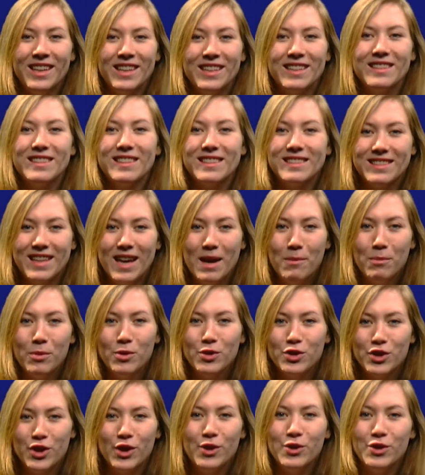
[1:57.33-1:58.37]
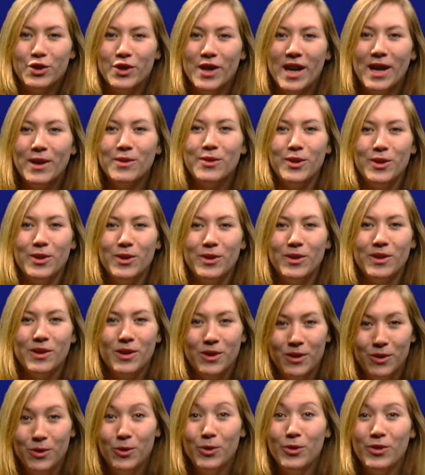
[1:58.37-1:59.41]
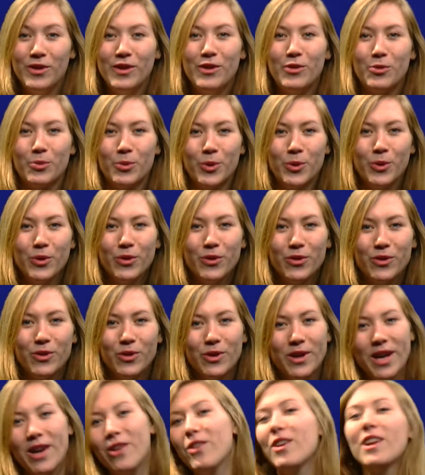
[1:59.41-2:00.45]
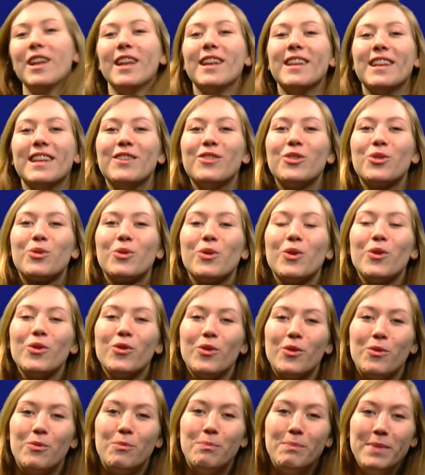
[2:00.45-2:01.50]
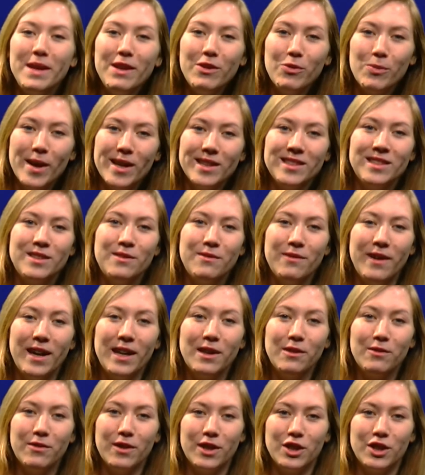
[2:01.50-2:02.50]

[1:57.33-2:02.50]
This example shows you how to use these rules to calculate integrals of piecewise defined